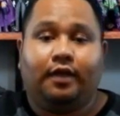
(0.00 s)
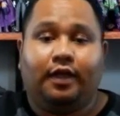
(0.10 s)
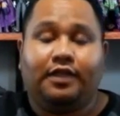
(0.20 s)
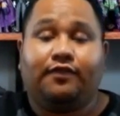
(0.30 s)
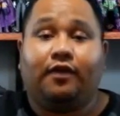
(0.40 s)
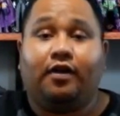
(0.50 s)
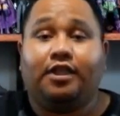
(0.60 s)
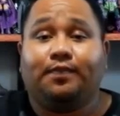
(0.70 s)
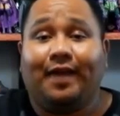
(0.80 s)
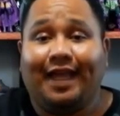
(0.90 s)
As far
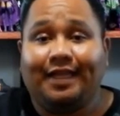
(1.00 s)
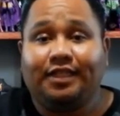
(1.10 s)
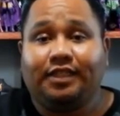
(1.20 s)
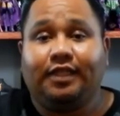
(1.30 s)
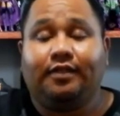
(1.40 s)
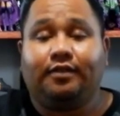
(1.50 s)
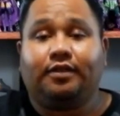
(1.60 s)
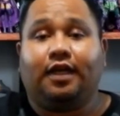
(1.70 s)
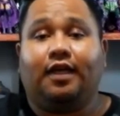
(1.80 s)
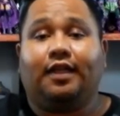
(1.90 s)
as package deals,